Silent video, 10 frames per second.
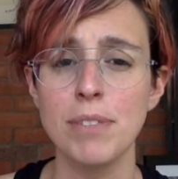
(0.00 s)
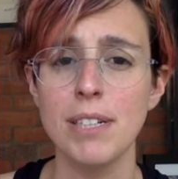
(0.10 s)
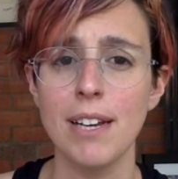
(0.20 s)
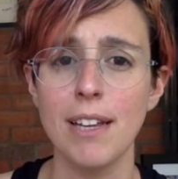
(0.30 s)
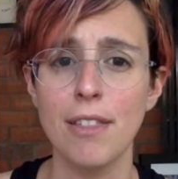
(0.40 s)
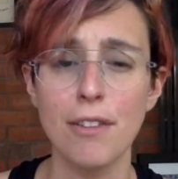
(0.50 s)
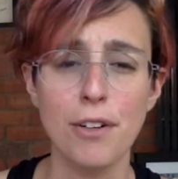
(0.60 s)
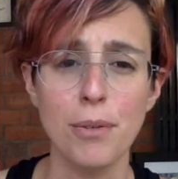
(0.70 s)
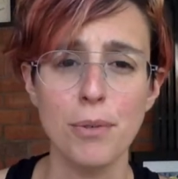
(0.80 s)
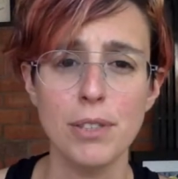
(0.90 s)
that I thought
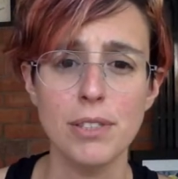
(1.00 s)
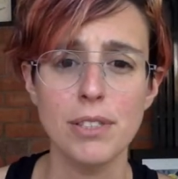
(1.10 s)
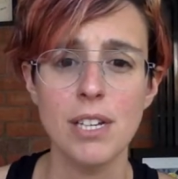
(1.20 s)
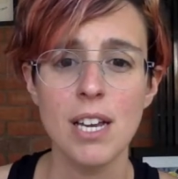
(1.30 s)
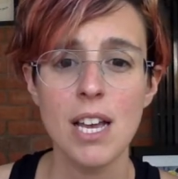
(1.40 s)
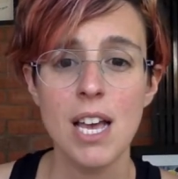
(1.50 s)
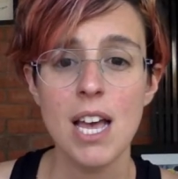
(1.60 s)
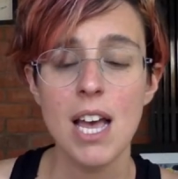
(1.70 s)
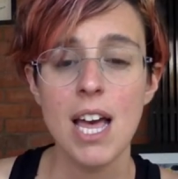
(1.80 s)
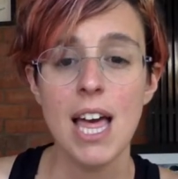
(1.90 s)
it was.
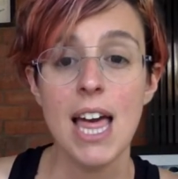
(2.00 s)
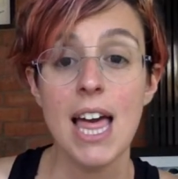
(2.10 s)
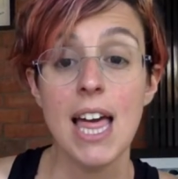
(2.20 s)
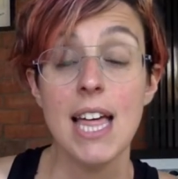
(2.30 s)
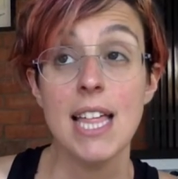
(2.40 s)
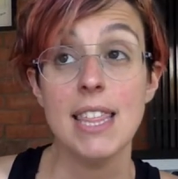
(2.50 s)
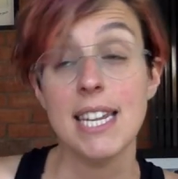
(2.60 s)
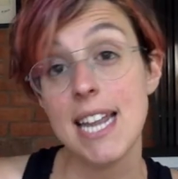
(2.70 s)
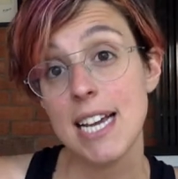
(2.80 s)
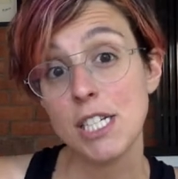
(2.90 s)
The
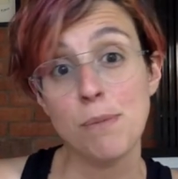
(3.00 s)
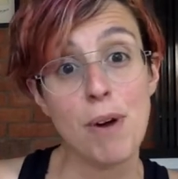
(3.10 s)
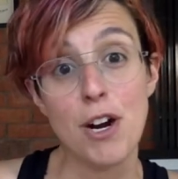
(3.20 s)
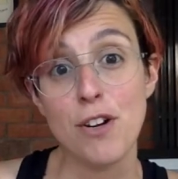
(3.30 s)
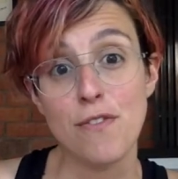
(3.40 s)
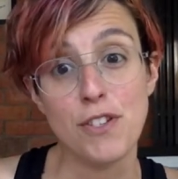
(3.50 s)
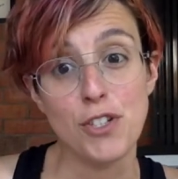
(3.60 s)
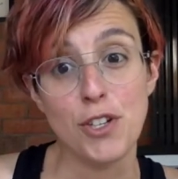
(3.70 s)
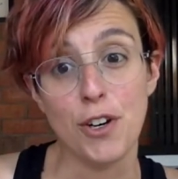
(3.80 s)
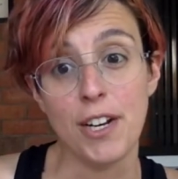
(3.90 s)
next part of the
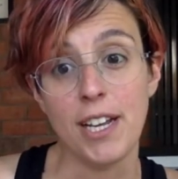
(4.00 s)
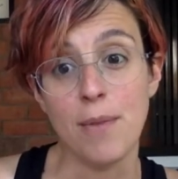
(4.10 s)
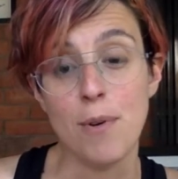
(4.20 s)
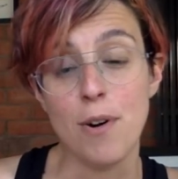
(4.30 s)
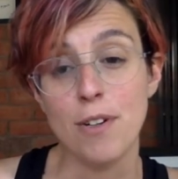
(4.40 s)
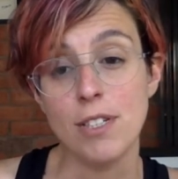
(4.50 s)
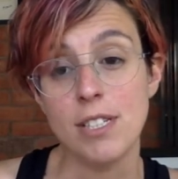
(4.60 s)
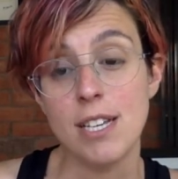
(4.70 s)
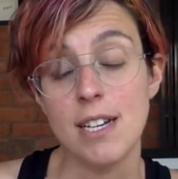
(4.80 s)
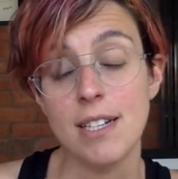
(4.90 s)
journey was
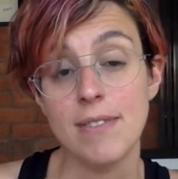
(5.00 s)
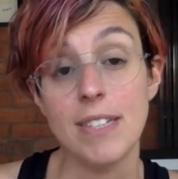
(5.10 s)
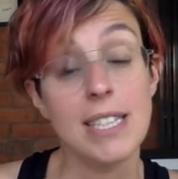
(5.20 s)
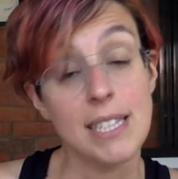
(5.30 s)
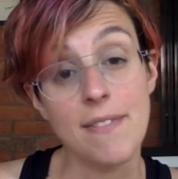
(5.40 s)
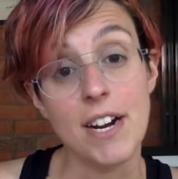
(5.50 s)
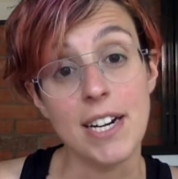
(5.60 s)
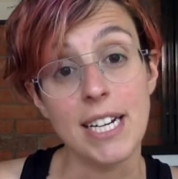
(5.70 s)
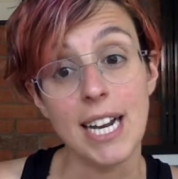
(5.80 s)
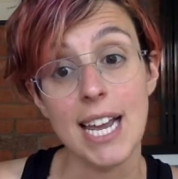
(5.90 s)
the very
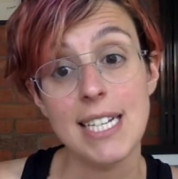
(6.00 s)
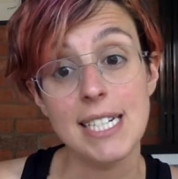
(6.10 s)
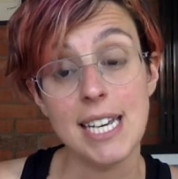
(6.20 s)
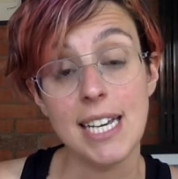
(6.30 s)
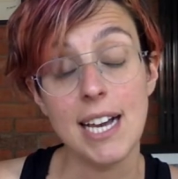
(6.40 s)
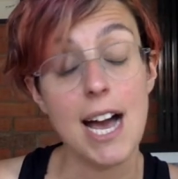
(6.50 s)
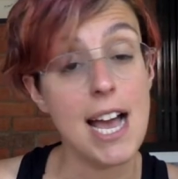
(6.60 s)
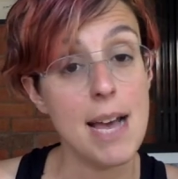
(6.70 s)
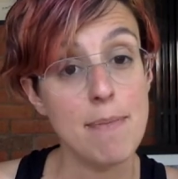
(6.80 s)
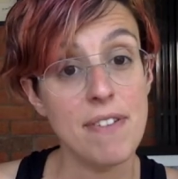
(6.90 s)
classic I
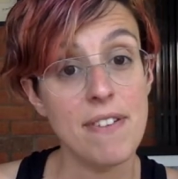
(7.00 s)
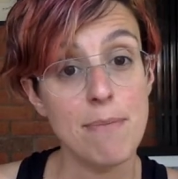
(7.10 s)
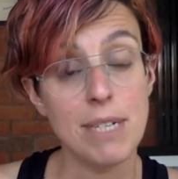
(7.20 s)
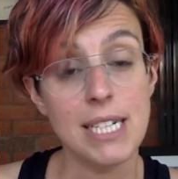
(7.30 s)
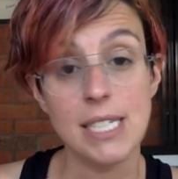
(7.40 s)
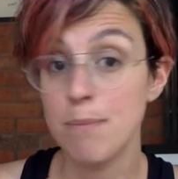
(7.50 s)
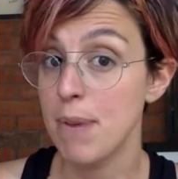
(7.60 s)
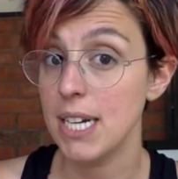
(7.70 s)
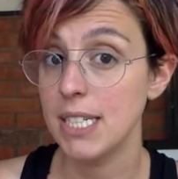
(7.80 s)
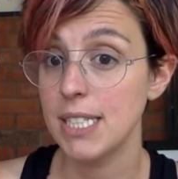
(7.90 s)
am a feminist,
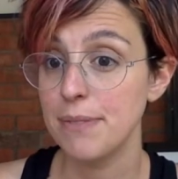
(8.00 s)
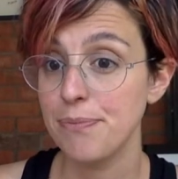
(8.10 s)
but